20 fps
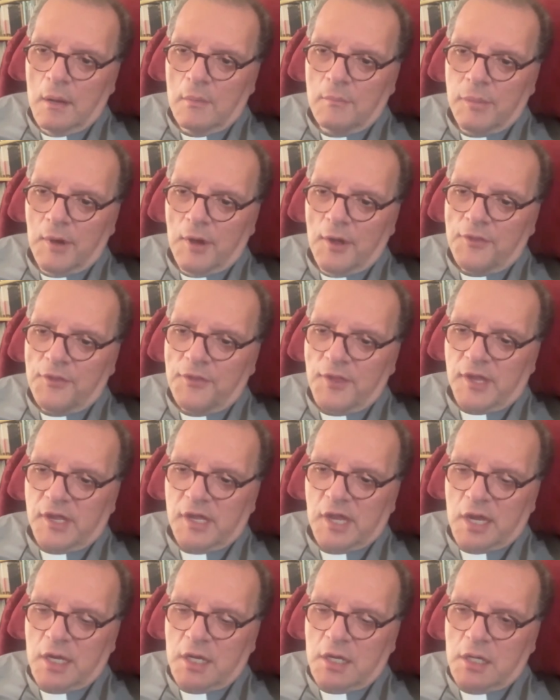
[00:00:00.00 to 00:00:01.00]
but the
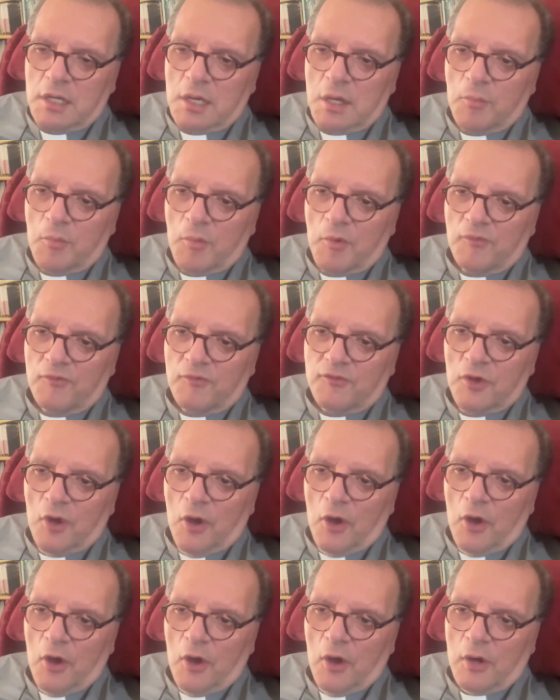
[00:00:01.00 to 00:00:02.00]
kingdom of
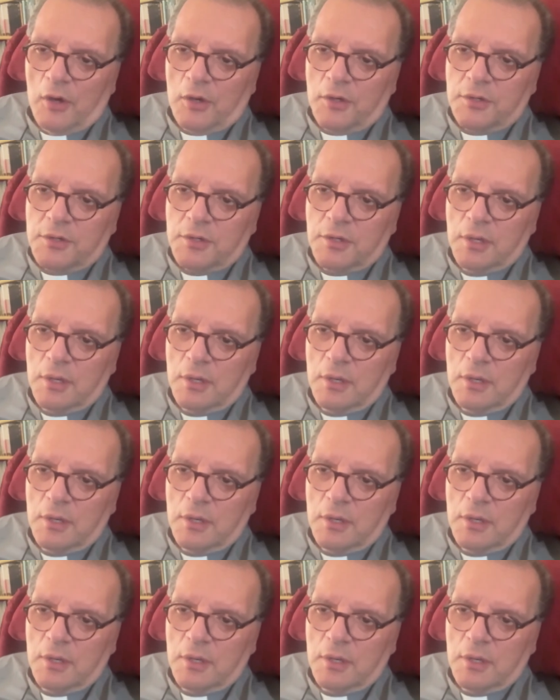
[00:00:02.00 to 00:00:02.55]
God